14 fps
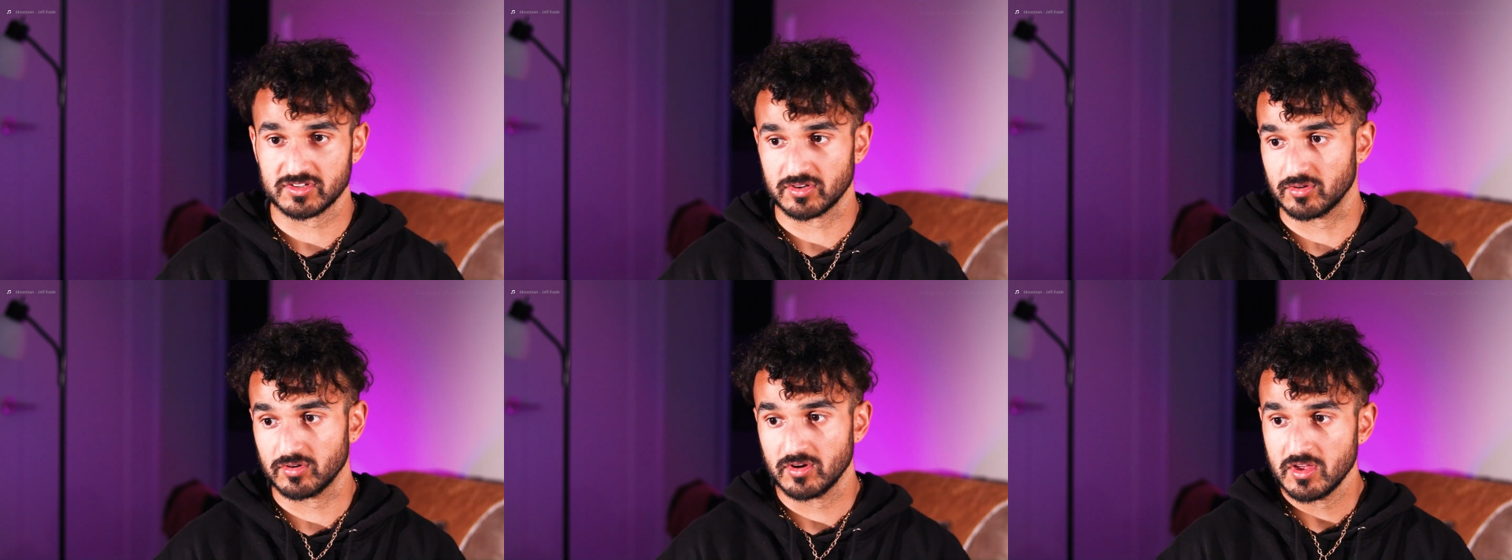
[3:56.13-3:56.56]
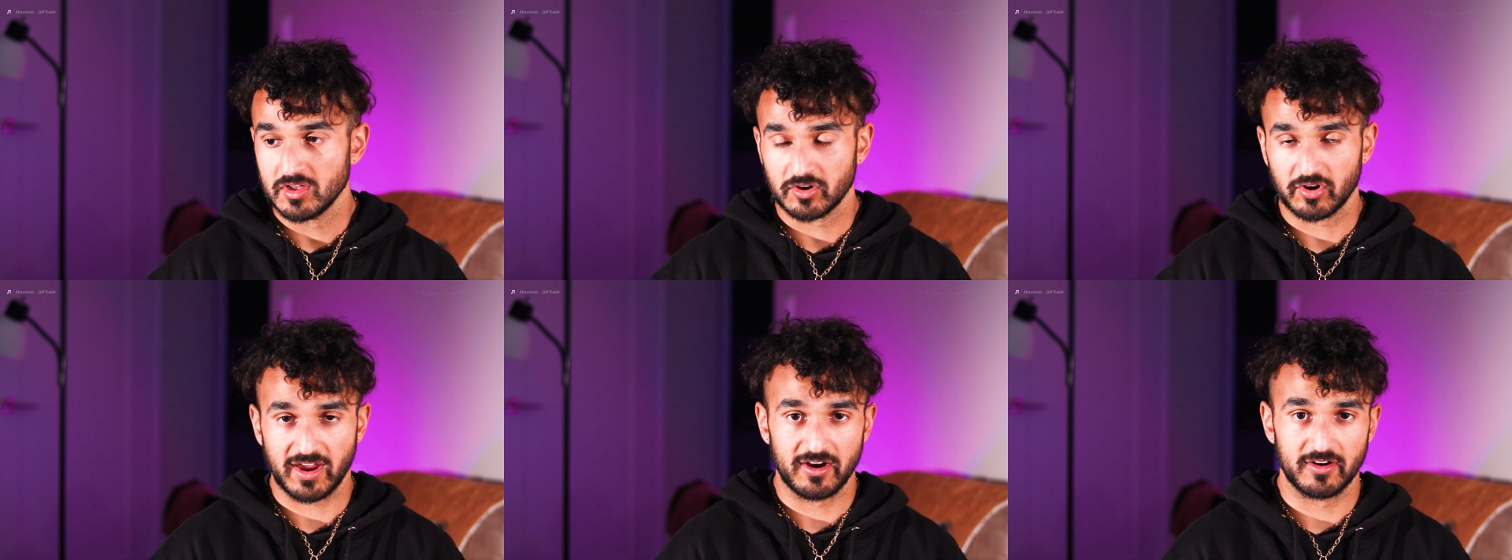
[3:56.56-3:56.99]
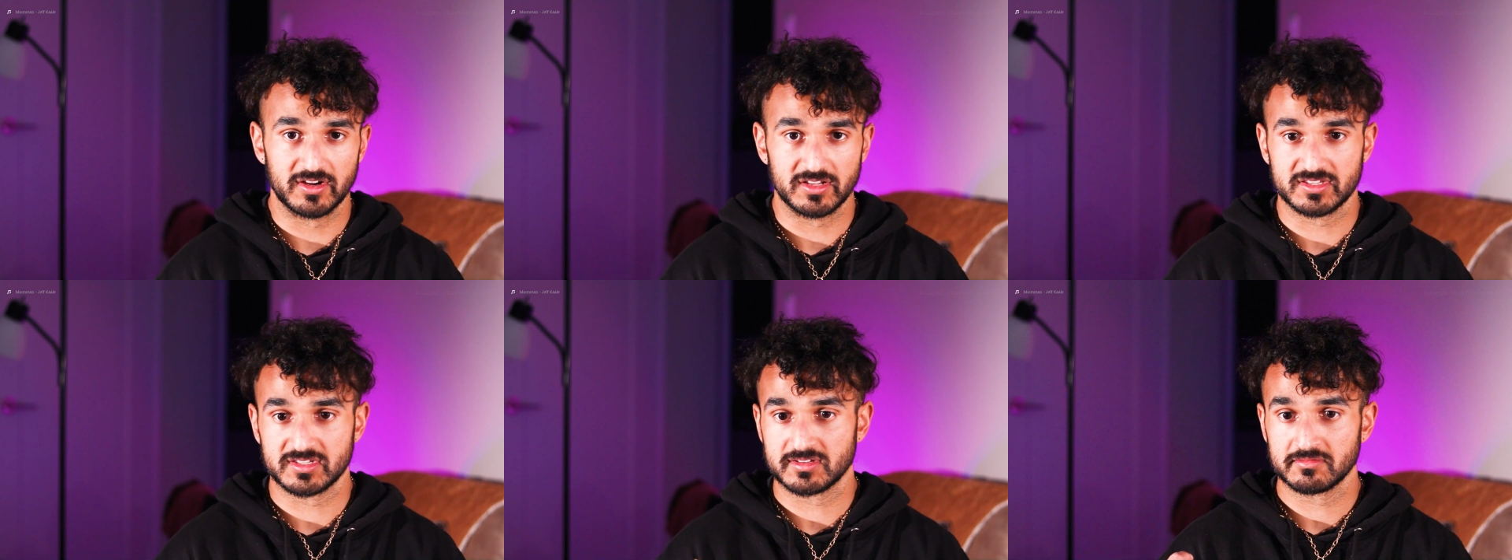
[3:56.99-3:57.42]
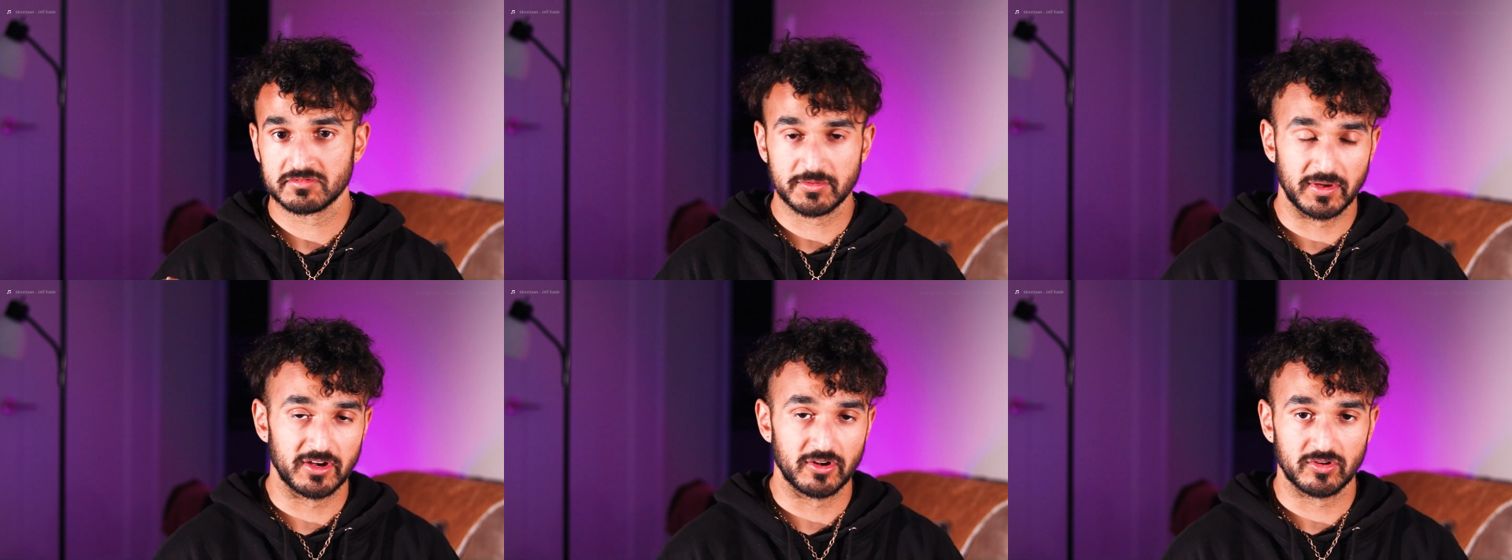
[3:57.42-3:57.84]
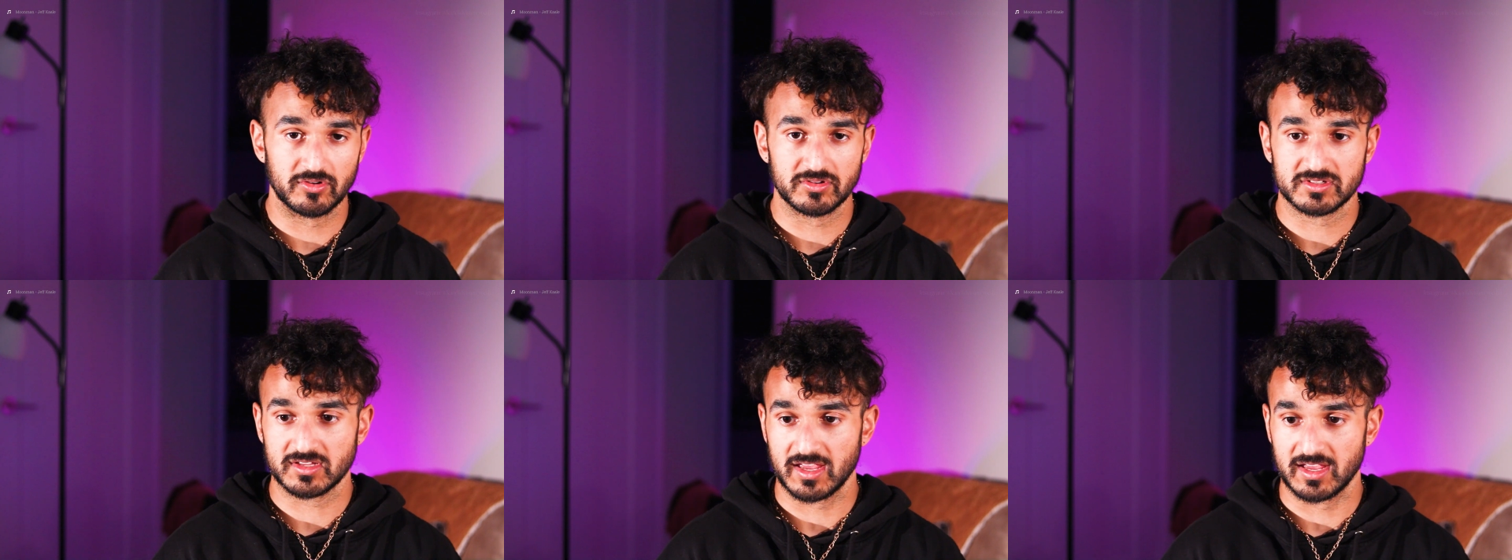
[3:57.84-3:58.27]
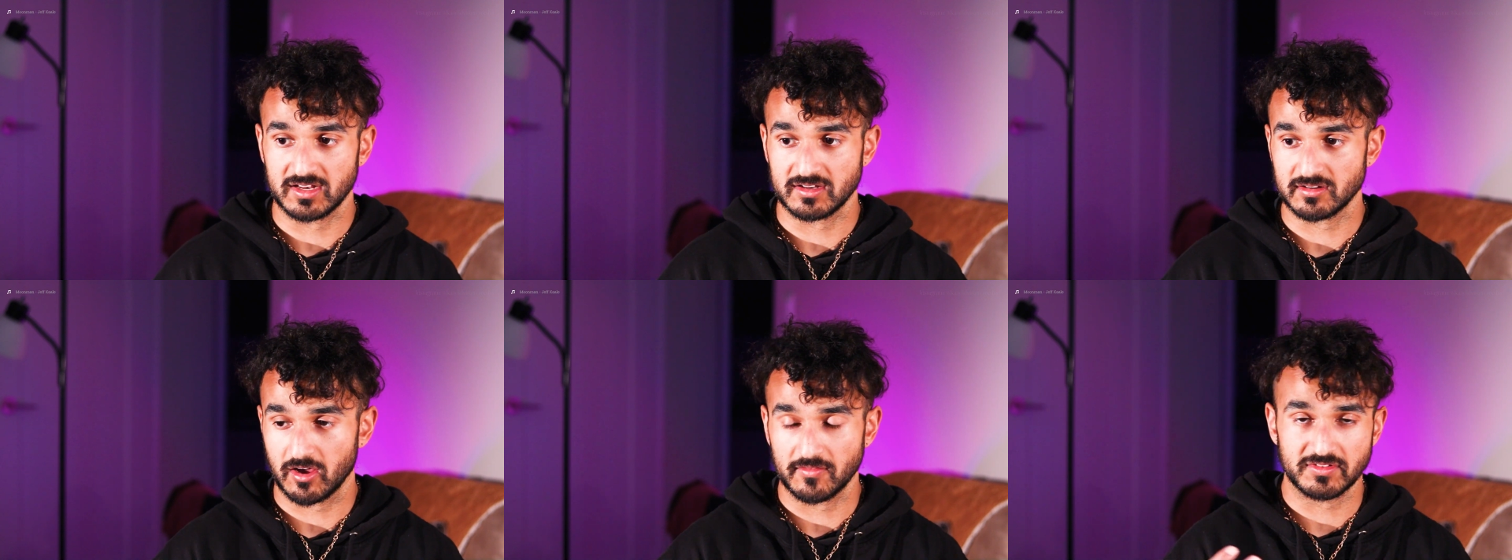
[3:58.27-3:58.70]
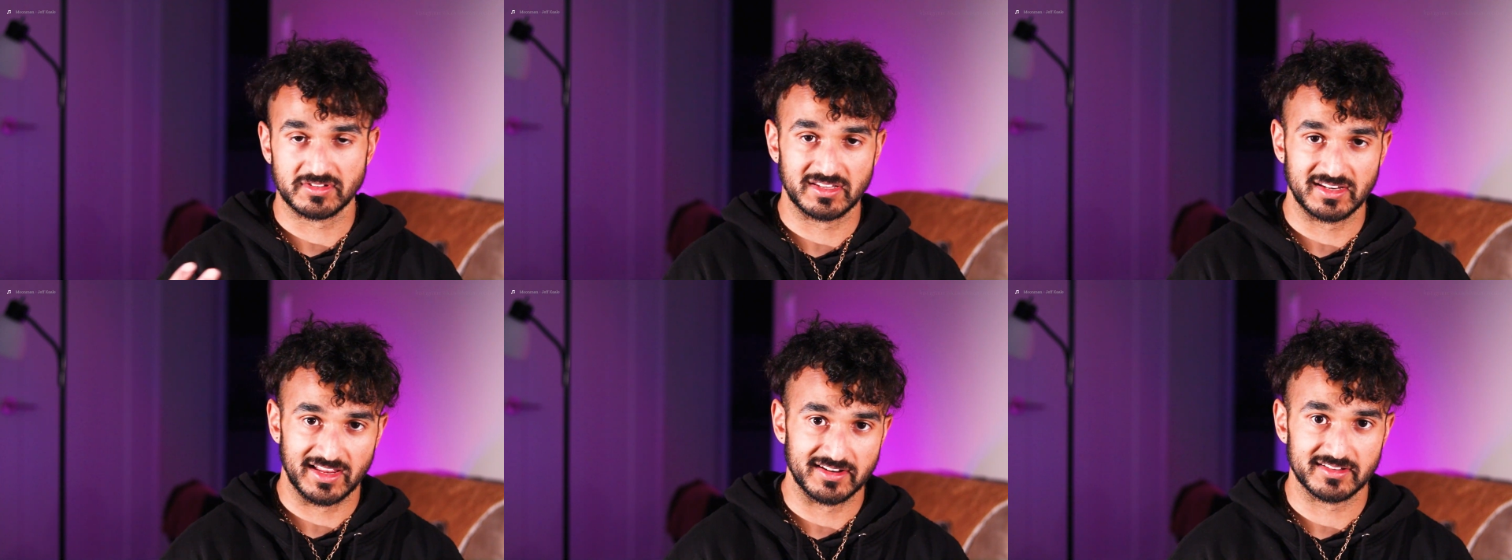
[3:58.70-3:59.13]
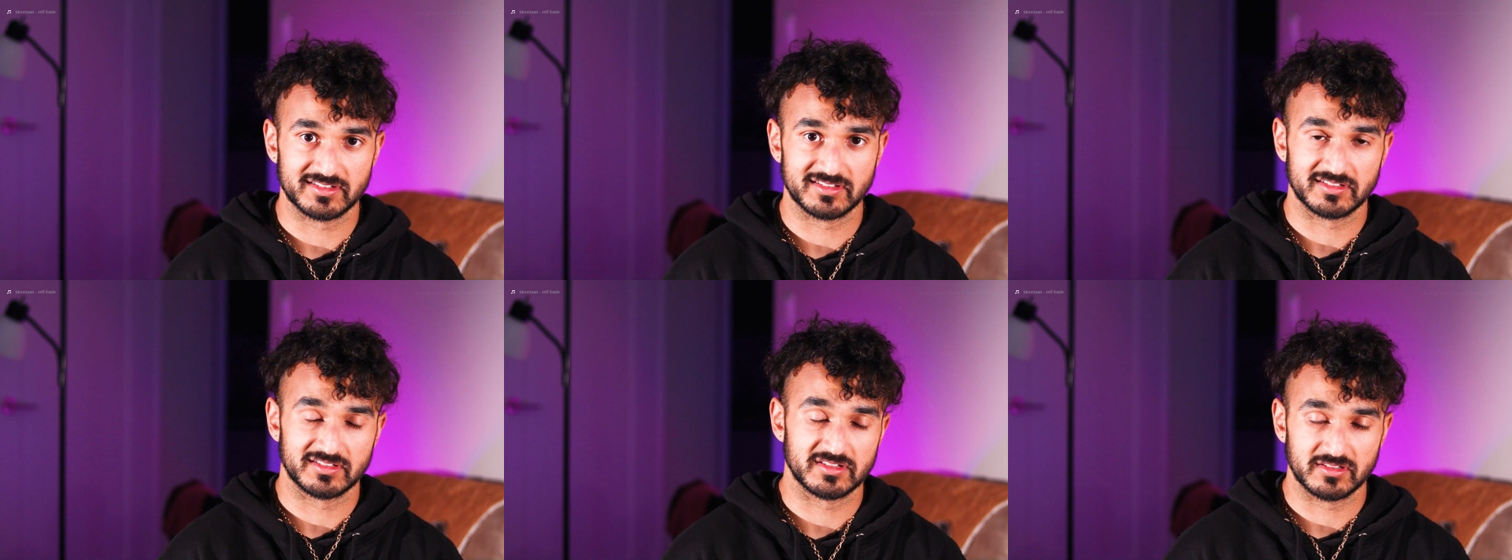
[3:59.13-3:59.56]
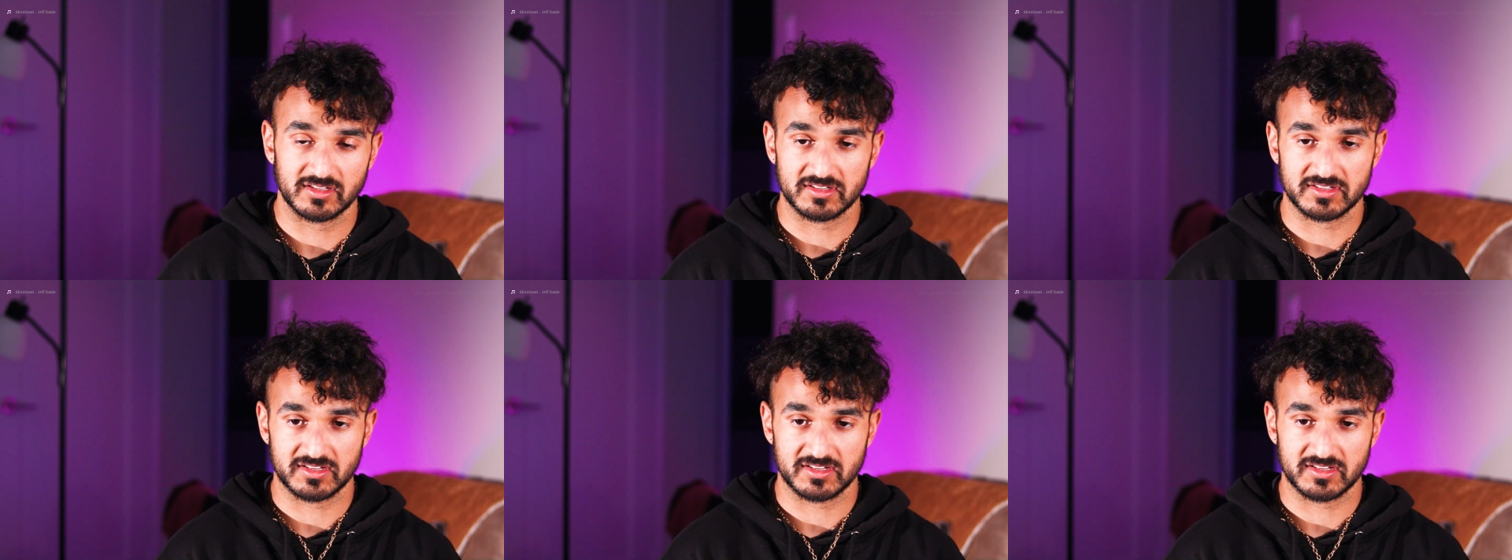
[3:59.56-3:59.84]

so carrots, tomatoes, and obviously lettuce and things,